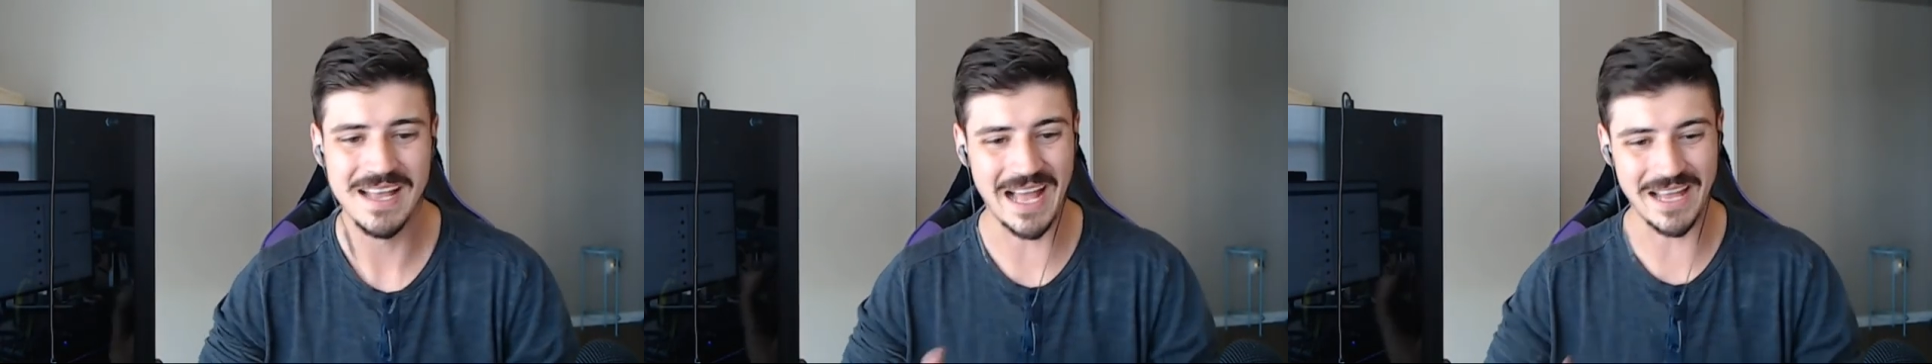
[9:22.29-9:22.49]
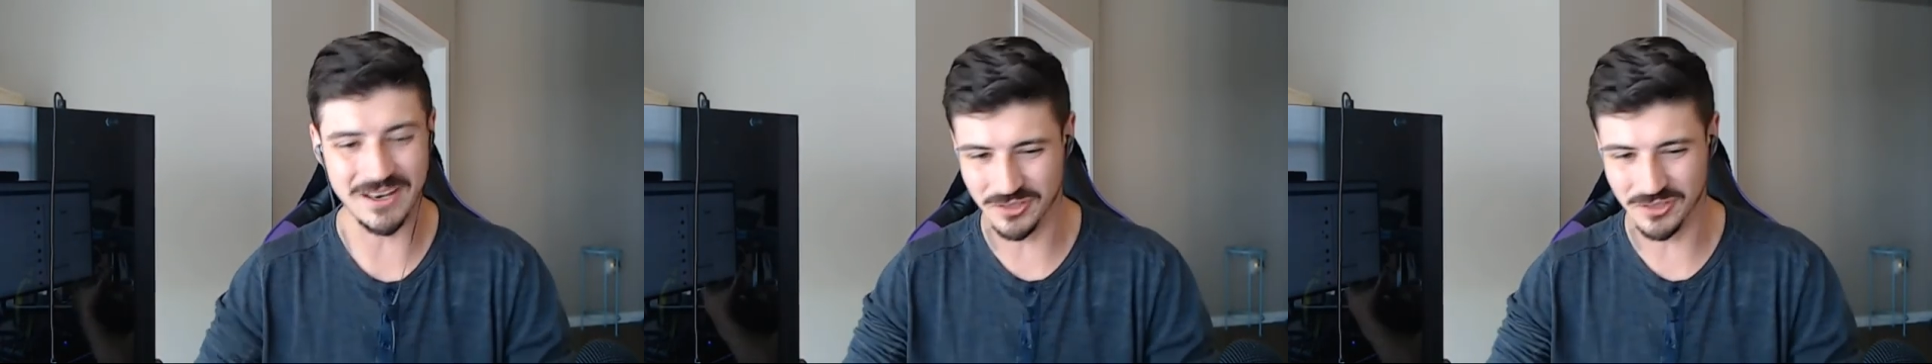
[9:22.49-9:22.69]

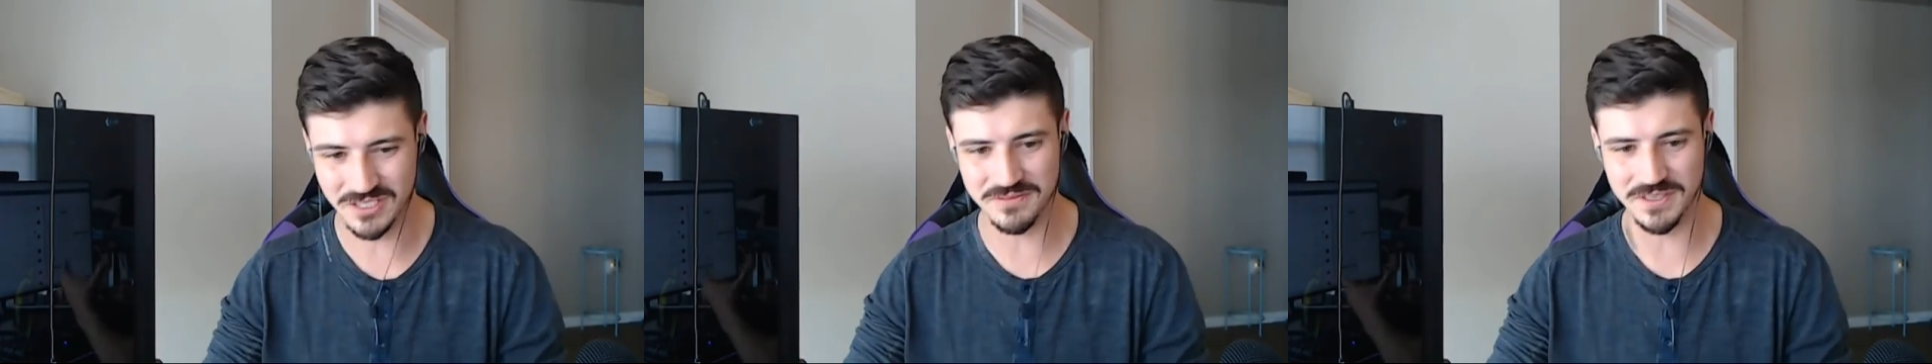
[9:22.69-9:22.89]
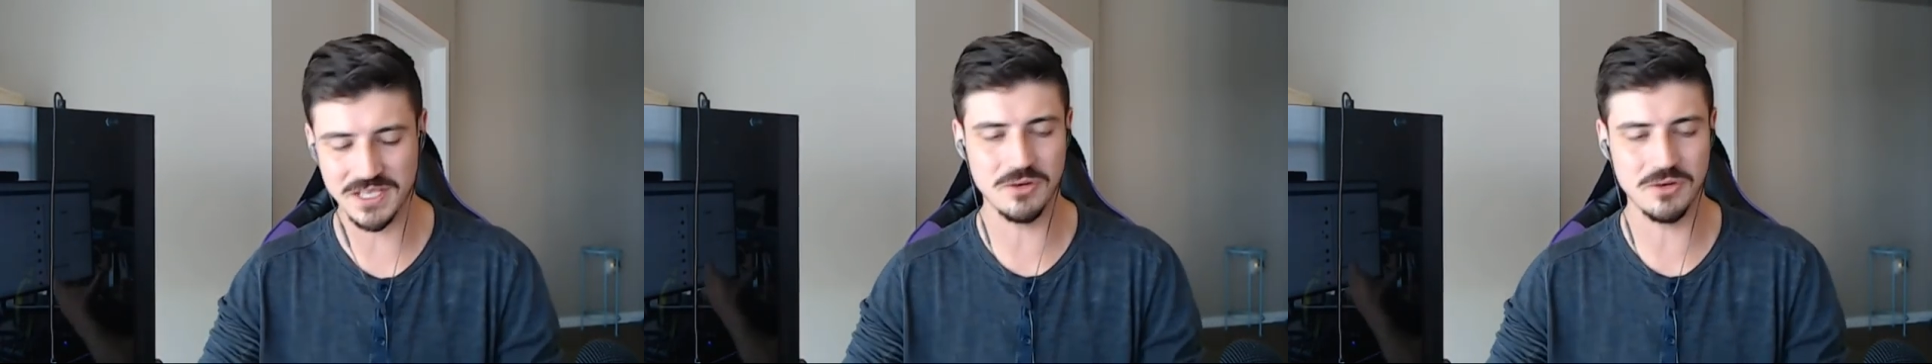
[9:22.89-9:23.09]
I know this
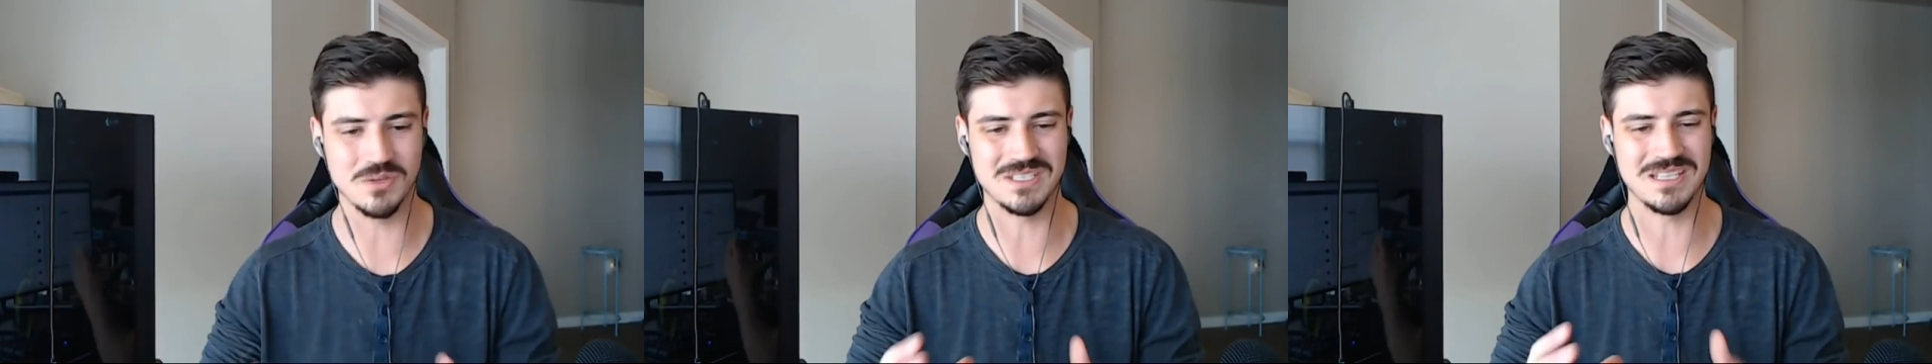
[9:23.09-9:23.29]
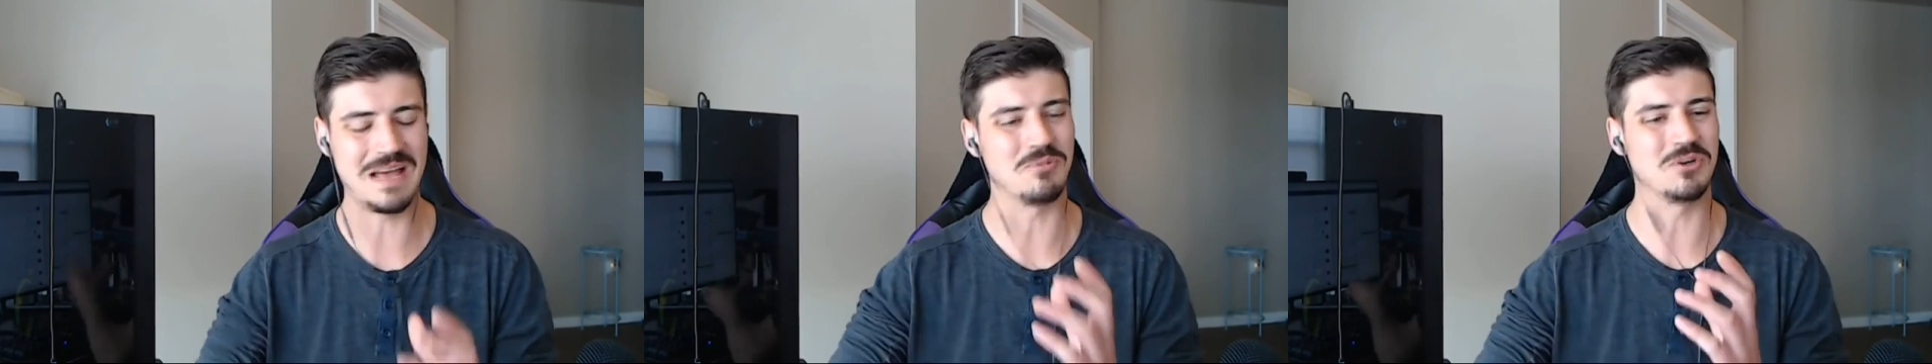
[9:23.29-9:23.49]
video was
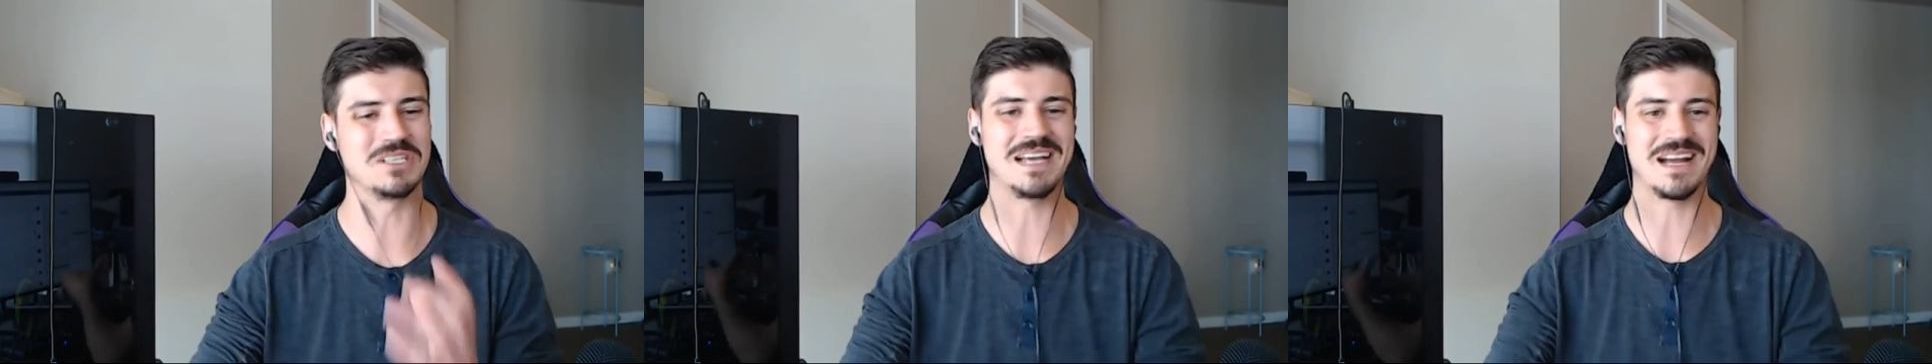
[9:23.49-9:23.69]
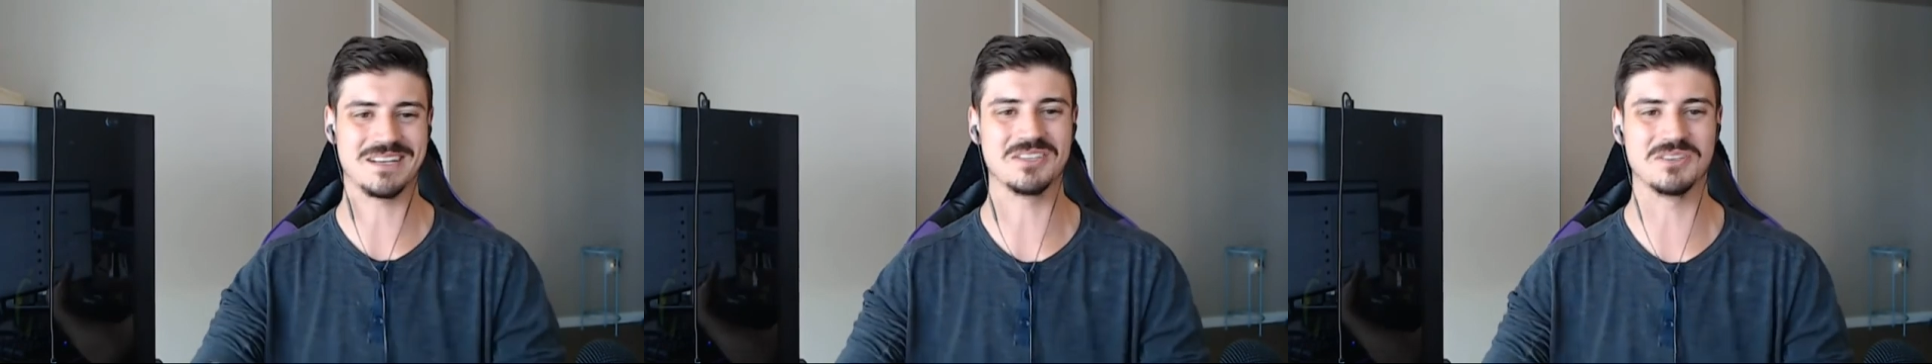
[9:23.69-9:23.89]
a lot more
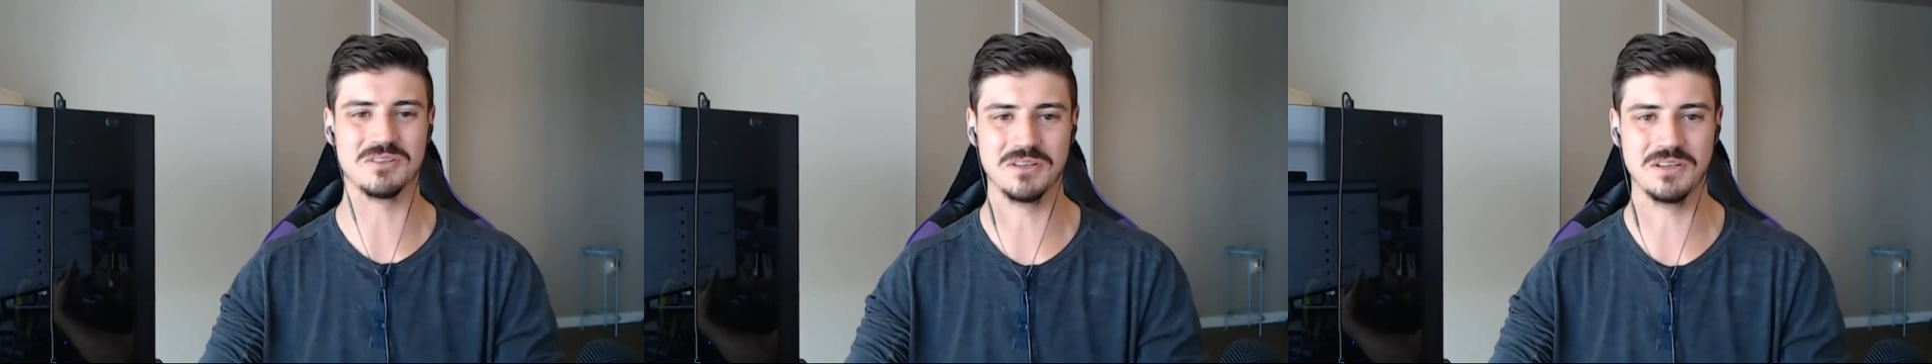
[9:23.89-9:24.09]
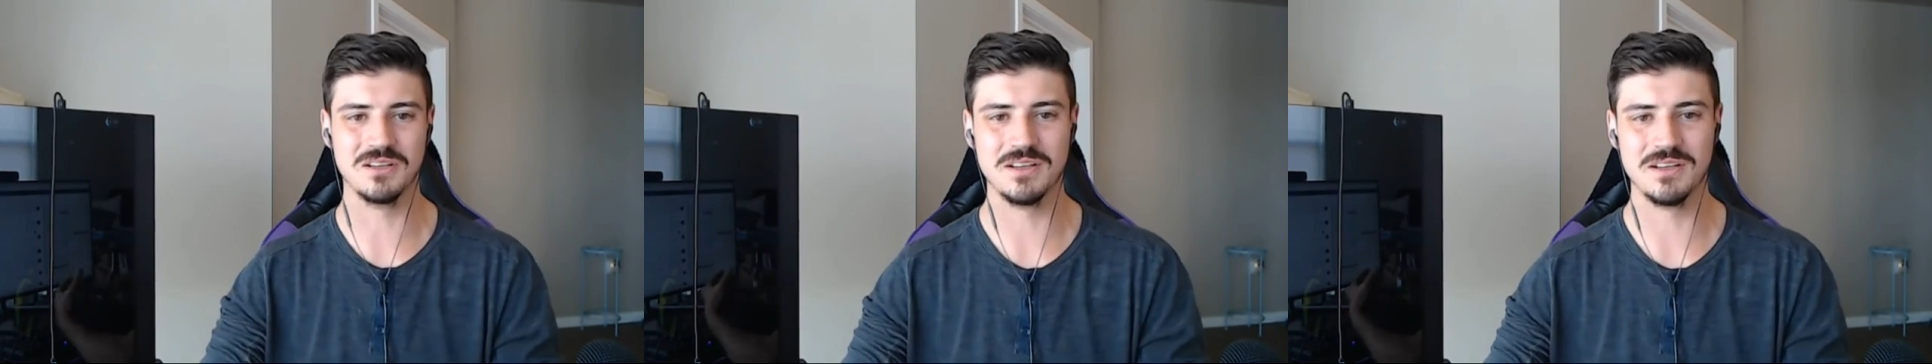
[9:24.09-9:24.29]

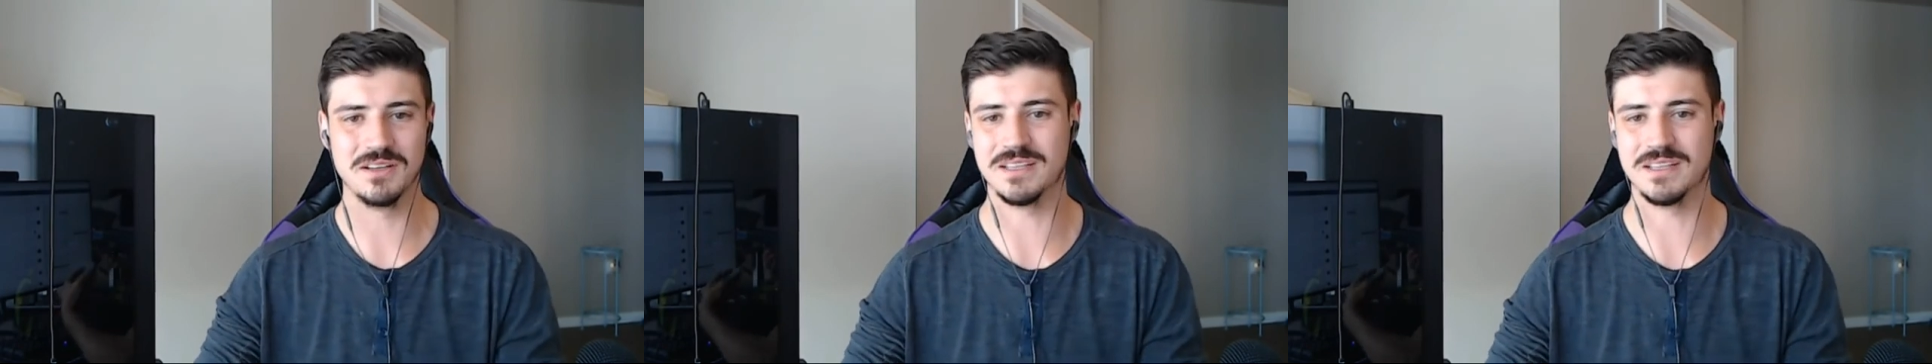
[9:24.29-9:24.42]
technical